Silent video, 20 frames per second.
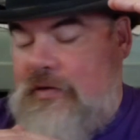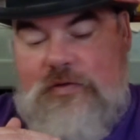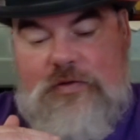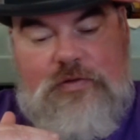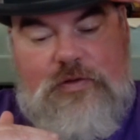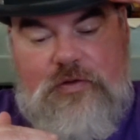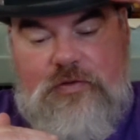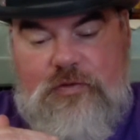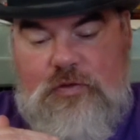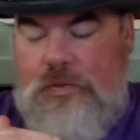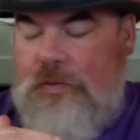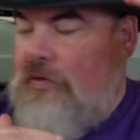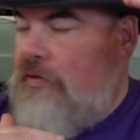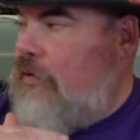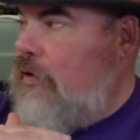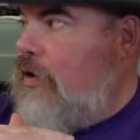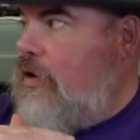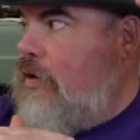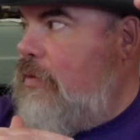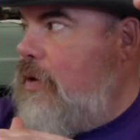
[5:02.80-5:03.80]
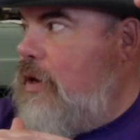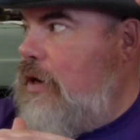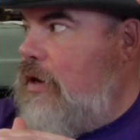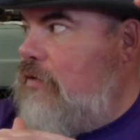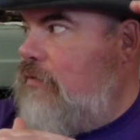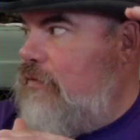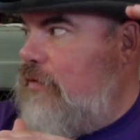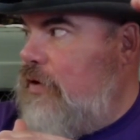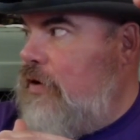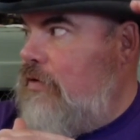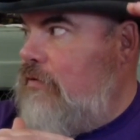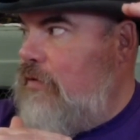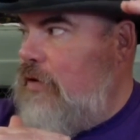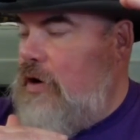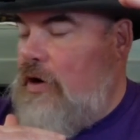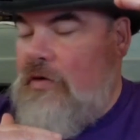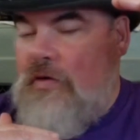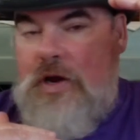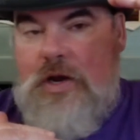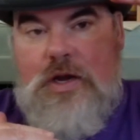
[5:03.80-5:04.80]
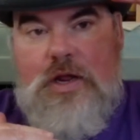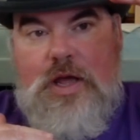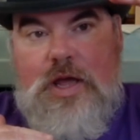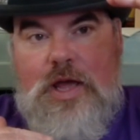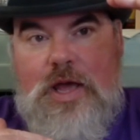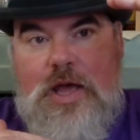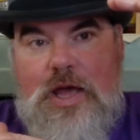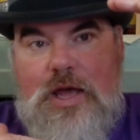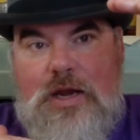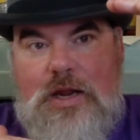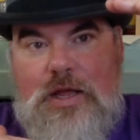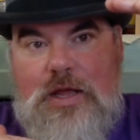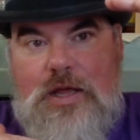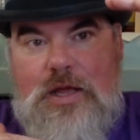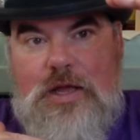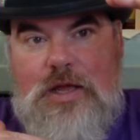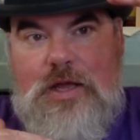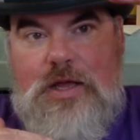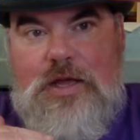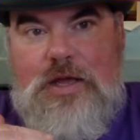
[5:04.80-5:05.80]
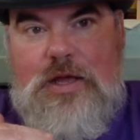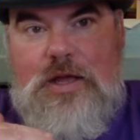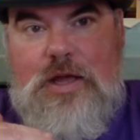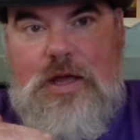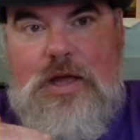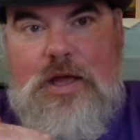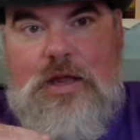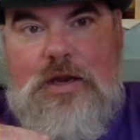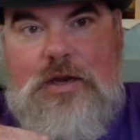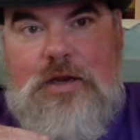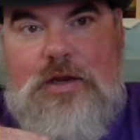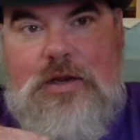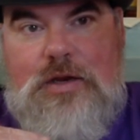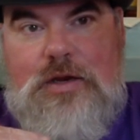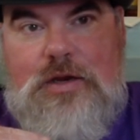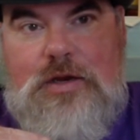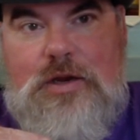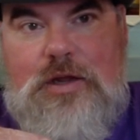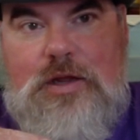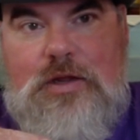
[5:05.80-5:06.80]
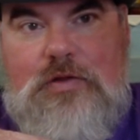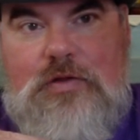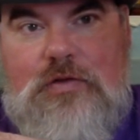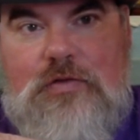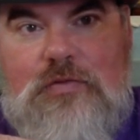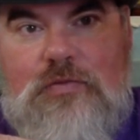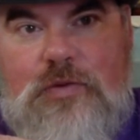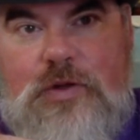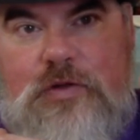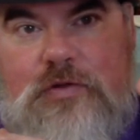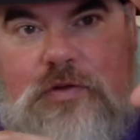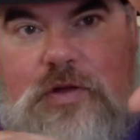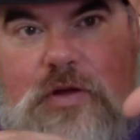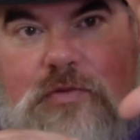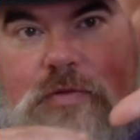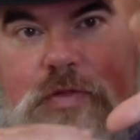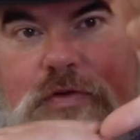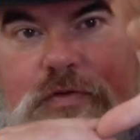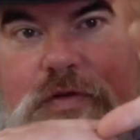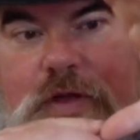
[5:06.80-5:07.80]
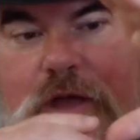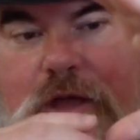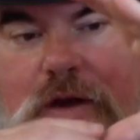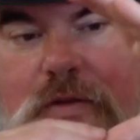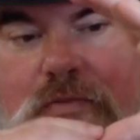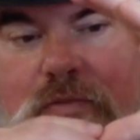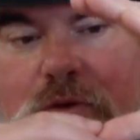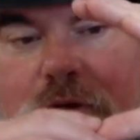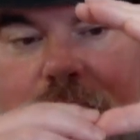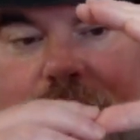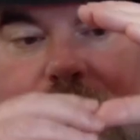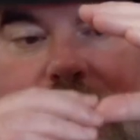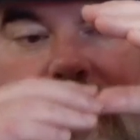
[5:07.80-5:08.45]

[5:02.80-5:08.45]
he's just a superstar comedian. Very, very great. And he didn't... He just reached down with his hand and brought